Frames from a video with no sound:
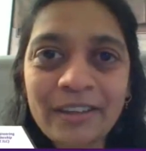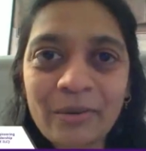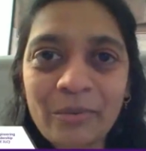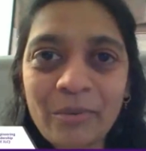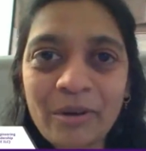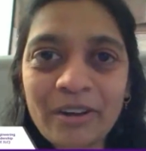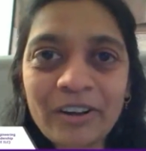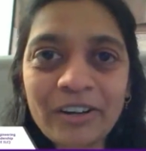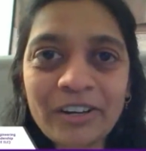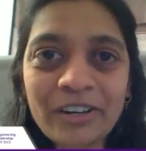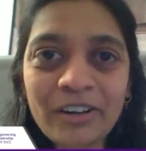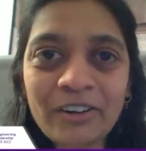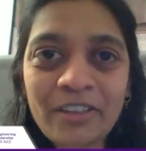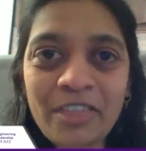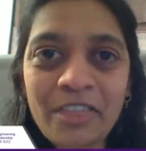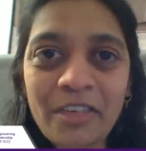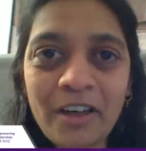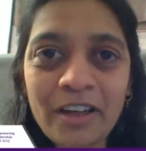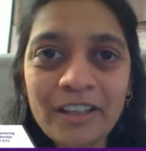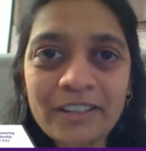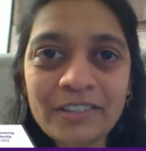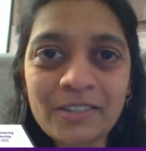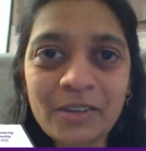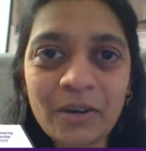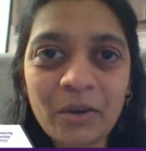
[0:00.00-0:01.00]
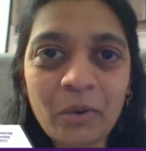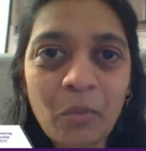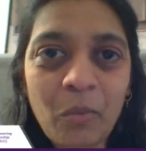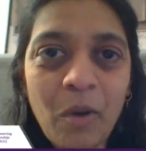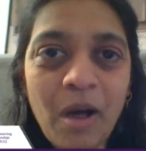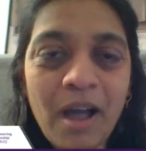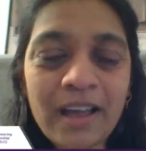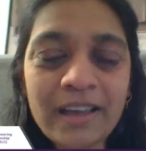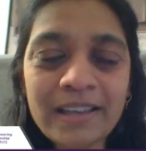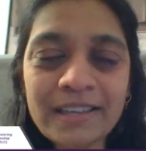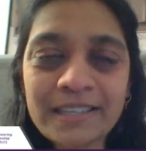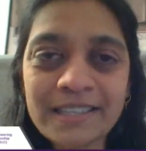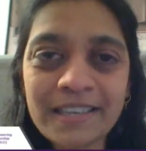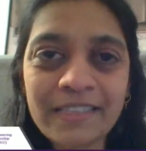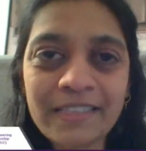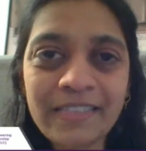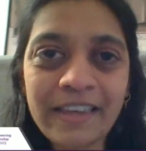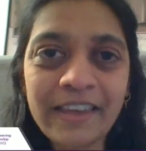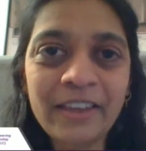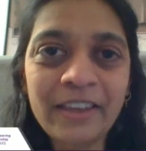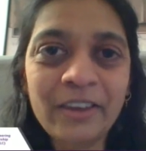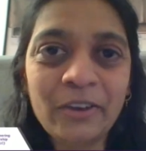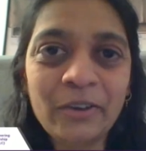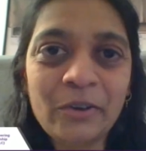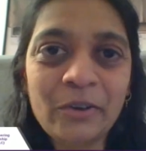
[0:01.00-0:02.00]
what are your thoughts, or why is it
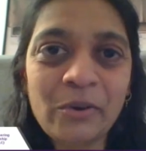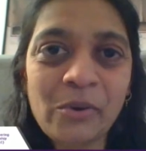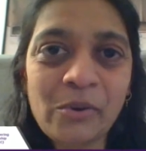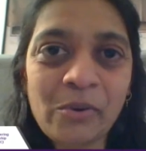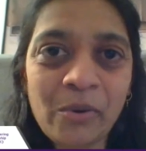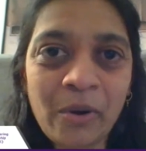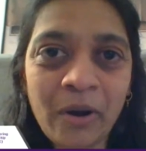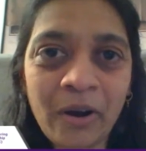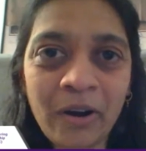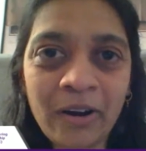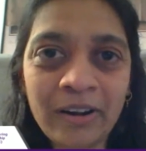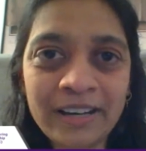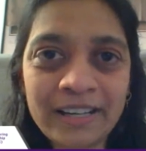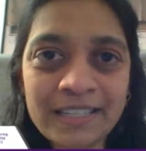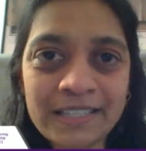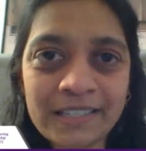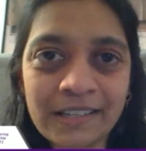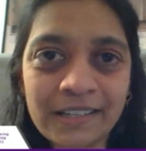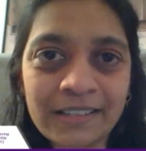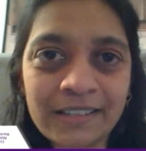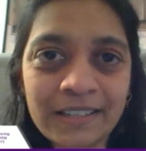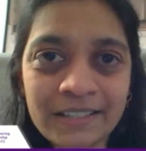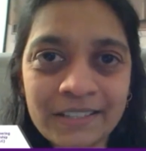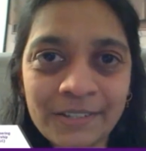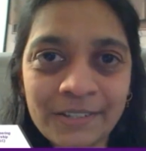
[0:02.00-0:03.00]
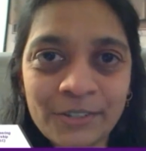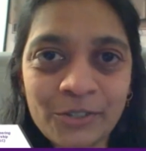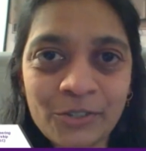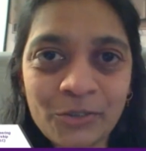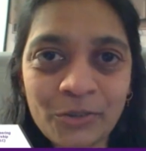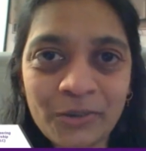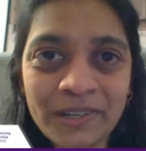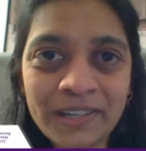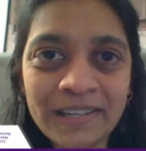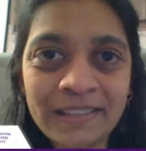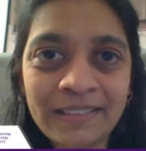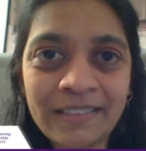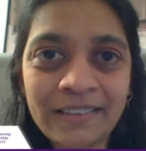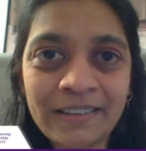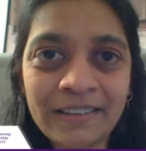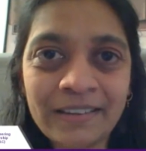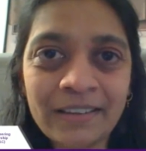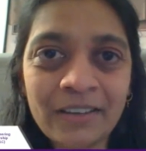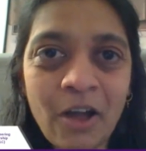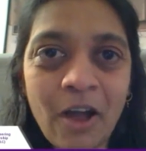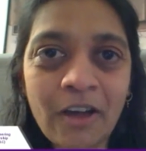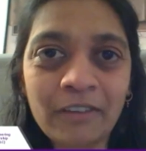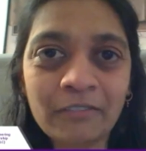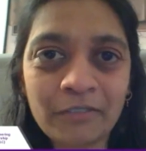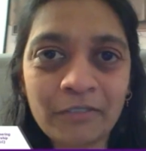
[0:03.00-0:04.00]
that you are excited to join the
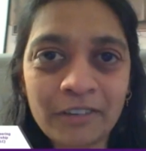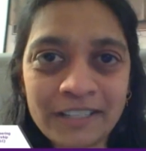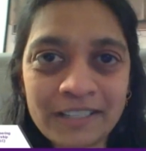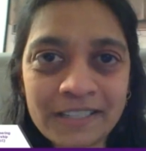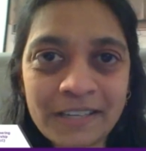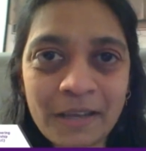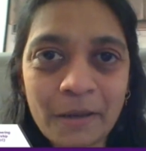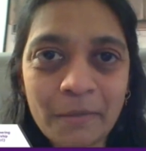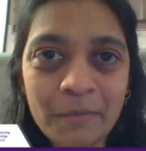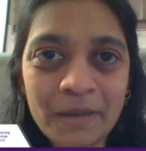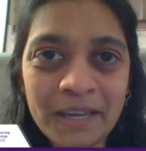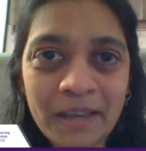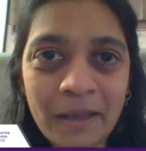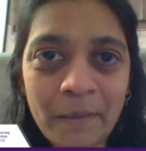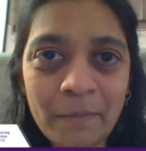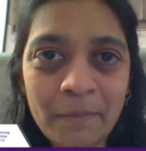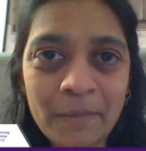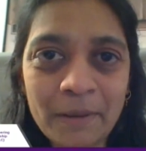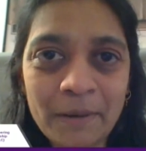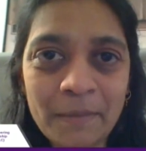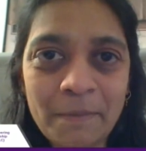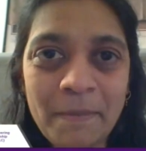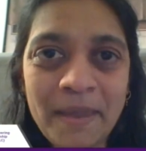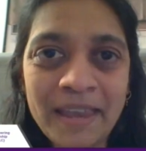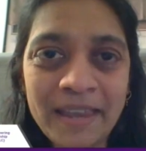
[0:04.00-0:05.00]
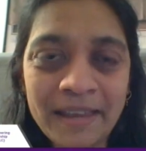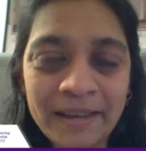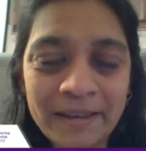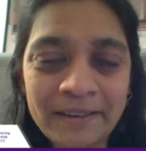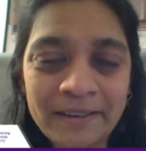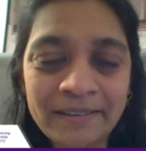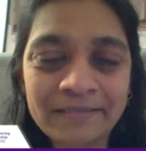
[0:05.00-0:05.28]
conference coming up in May?